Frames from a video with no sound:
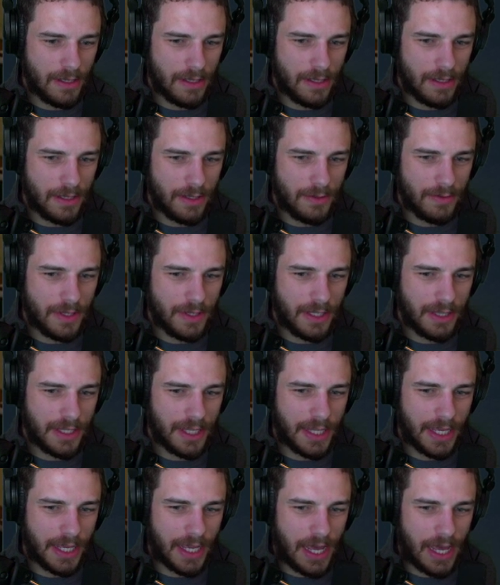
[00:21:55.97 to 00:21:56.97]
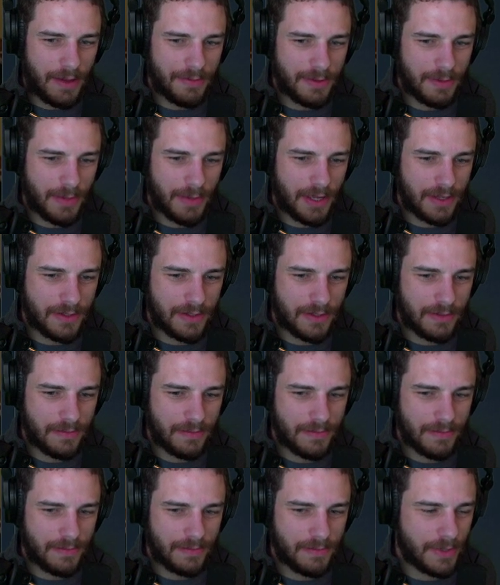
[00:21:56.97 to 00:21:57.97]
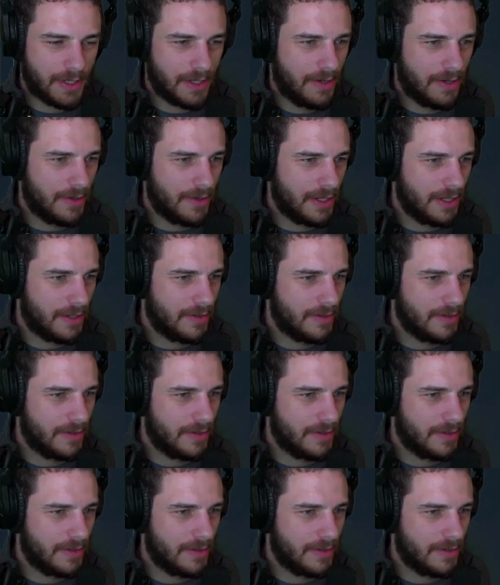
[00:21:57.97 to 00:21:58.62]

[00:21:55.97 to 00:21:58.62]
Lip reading: You'd think they like optimize them, but here we go.